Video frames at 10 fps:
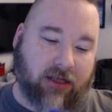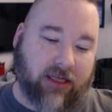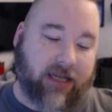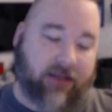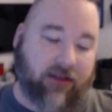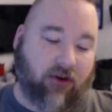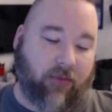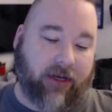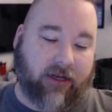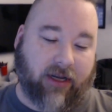this takes a
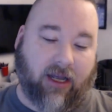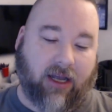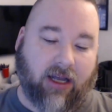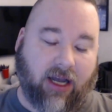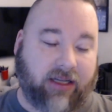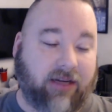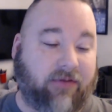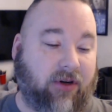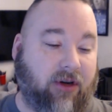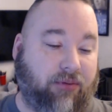little bit a
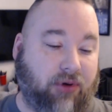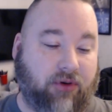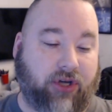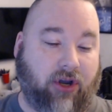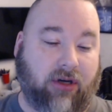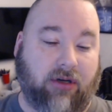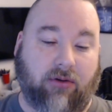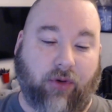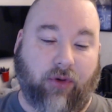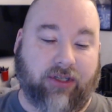different approach
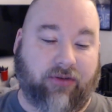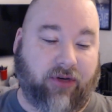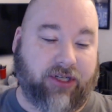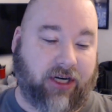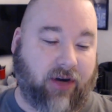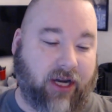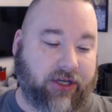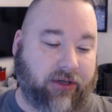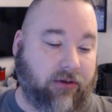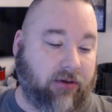on Rings of
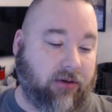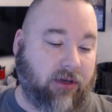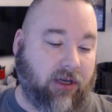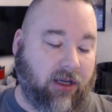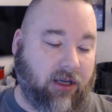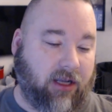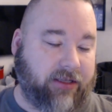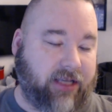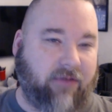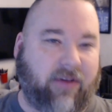Regeneration.
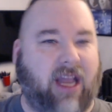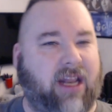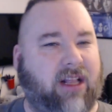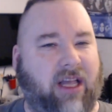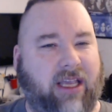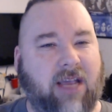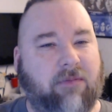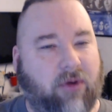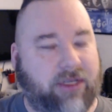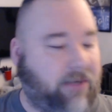Instead of gaining like
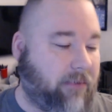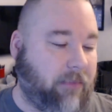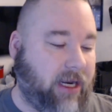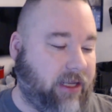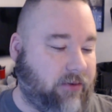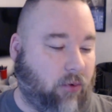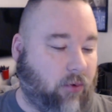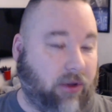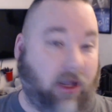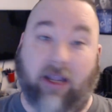hit points every minute,
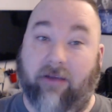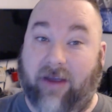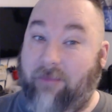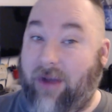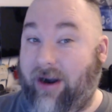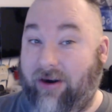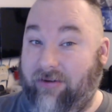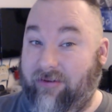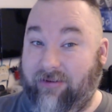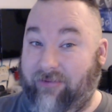or like a
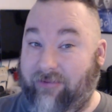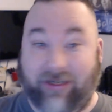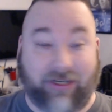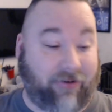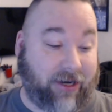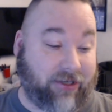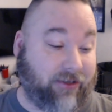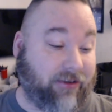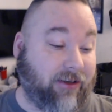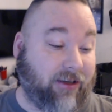vampire
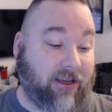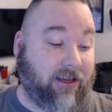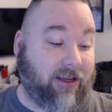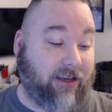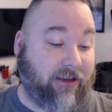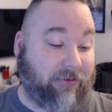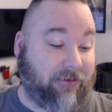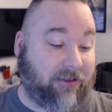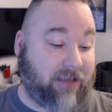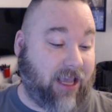regeneration,
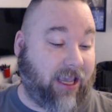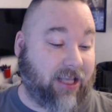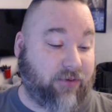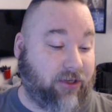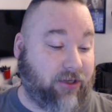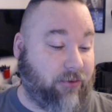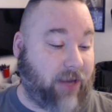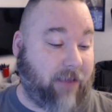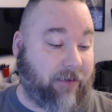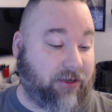take hits when you do
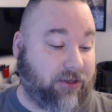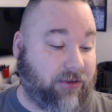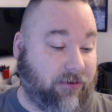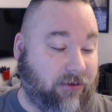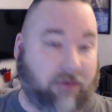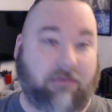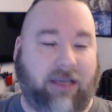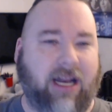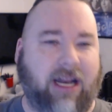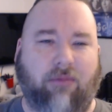damage, or
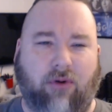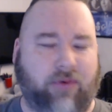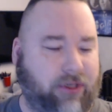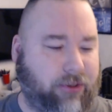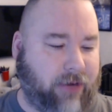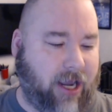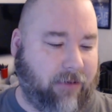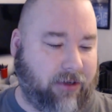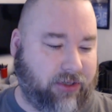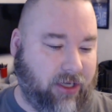get hit points when you do
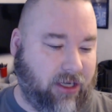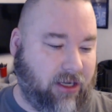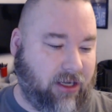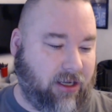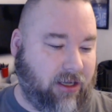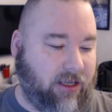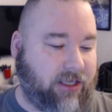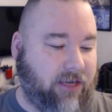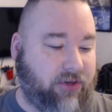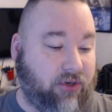damage.
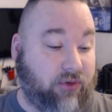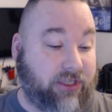This gives